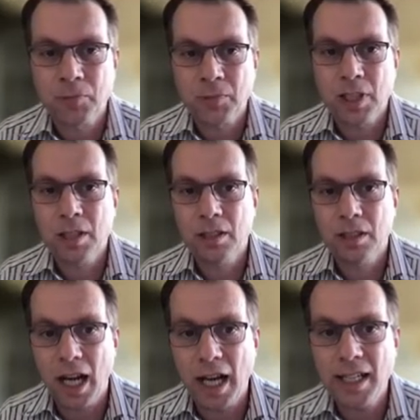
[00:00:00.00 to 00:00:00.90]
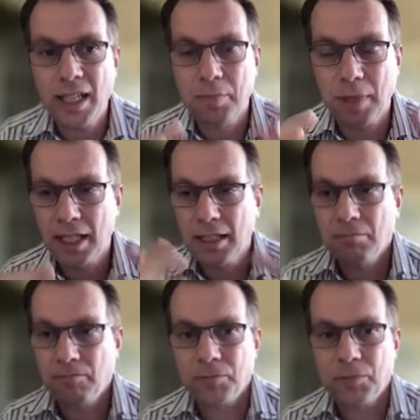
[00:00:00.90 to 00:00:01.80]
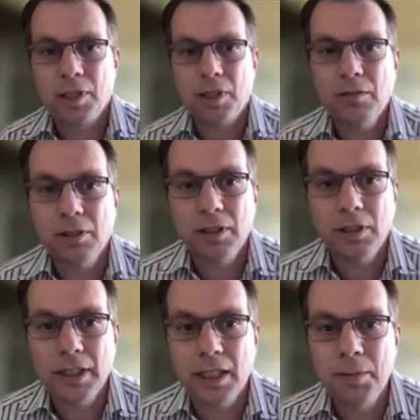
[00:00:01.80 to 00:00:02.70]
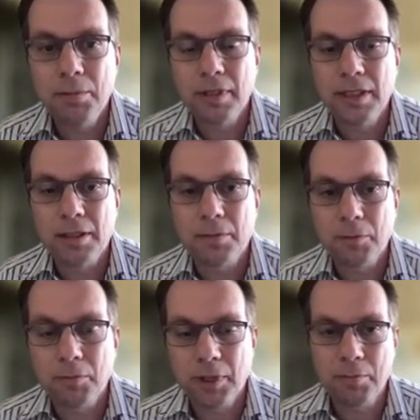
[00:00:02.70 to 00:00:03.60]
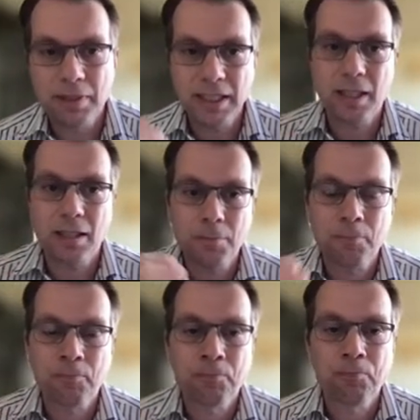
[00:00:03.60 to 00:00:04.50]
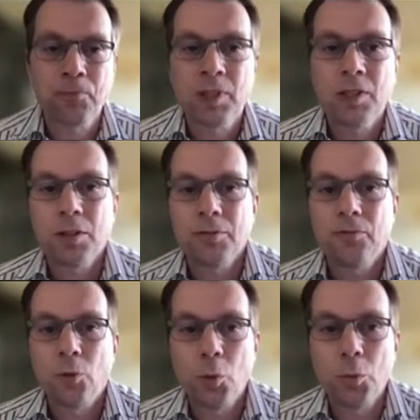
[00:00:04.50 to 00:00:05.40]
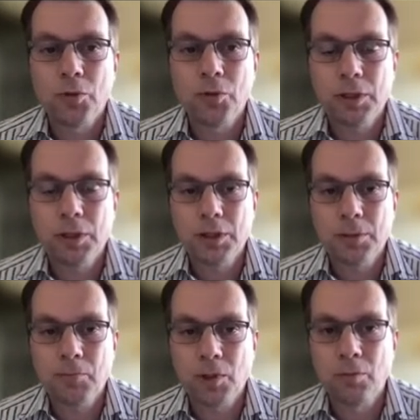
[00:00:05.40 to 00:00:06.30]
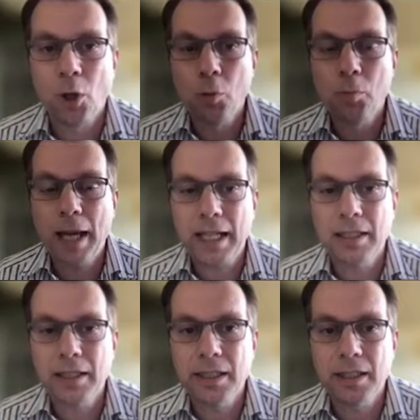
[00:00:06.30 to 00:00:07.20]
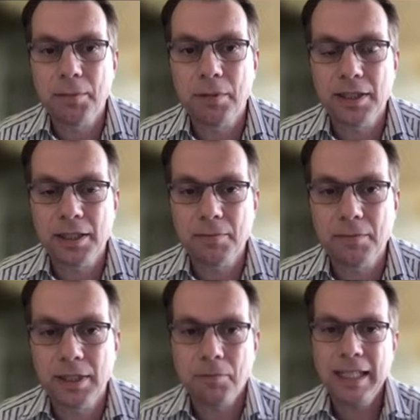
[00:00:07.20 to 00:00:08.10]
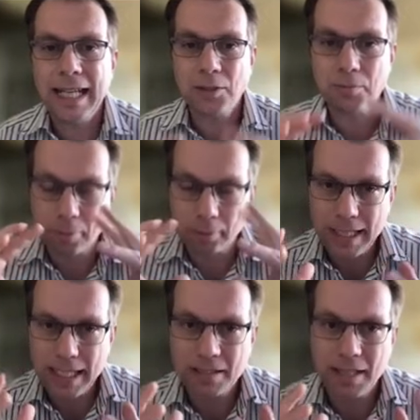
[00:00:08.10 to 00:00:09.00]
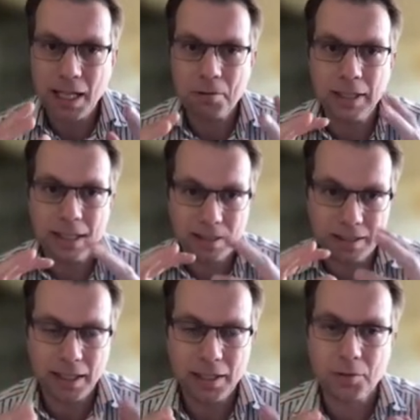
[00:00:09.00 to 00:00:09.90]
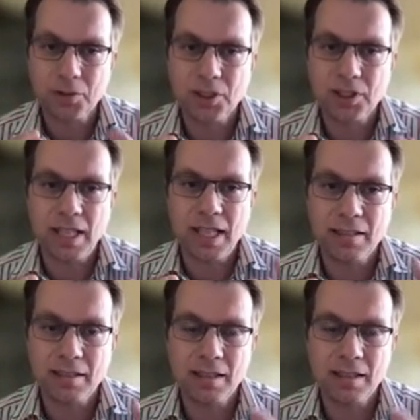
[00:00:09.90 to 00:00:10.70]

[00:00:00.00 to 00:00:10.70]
uh, guided by you know neoliberalism, but a particular sort of form of uh, rollback neoliberalism that really had to break down that central state